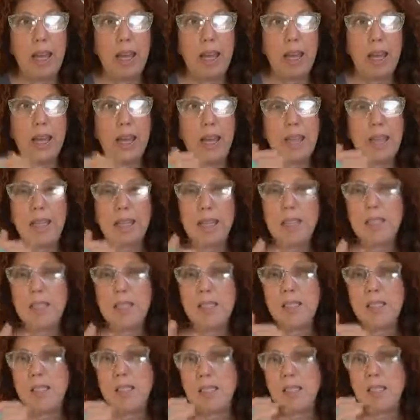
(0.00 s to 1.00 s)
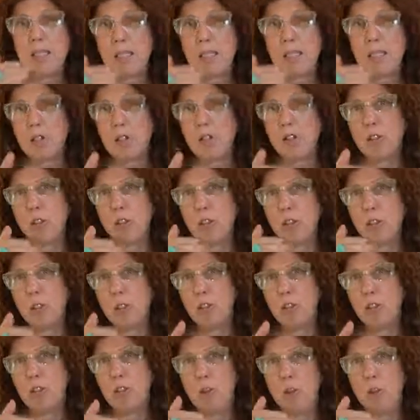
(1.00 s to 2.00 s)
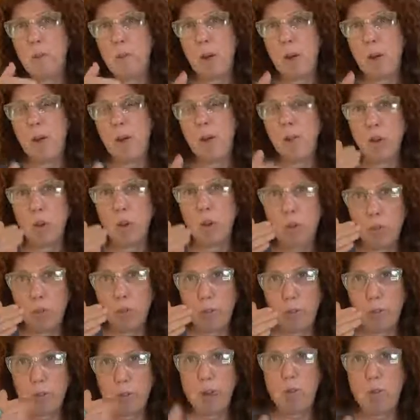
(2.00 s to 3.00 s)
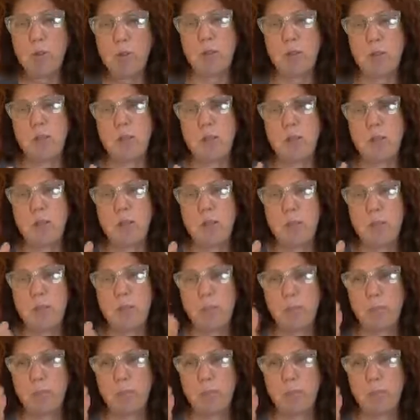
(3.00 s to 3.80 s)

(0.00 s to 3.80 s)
It takes such a huge amount of focus